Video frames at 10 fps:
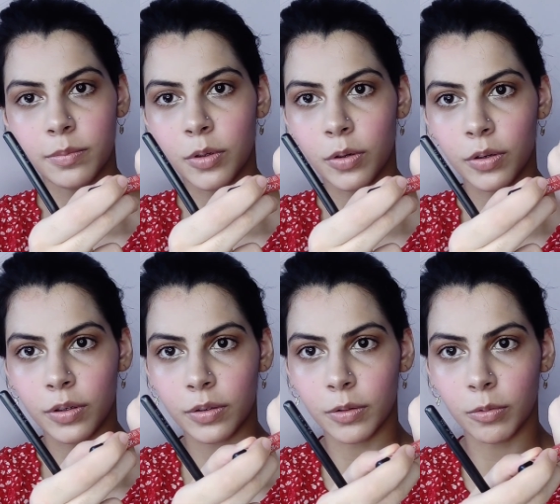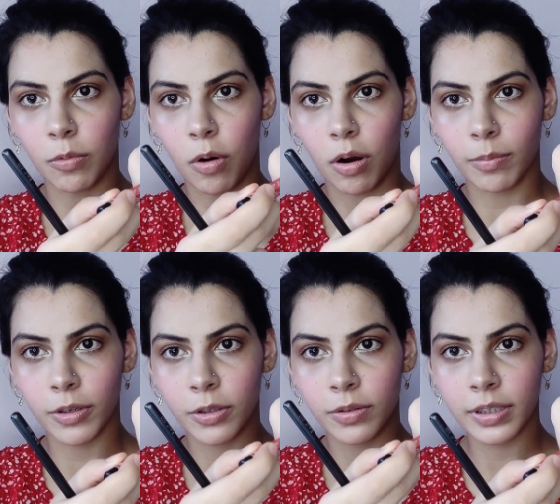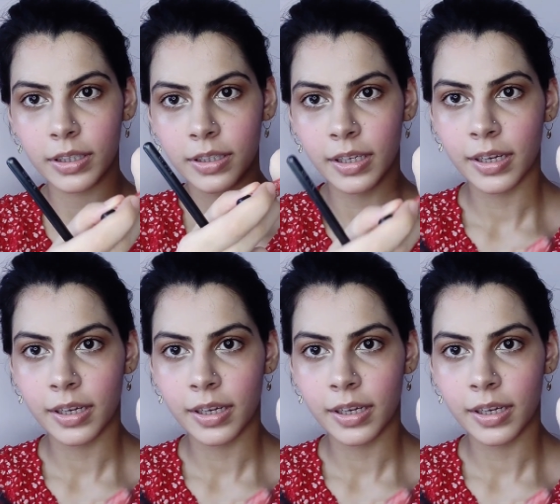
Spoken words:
more warm tone.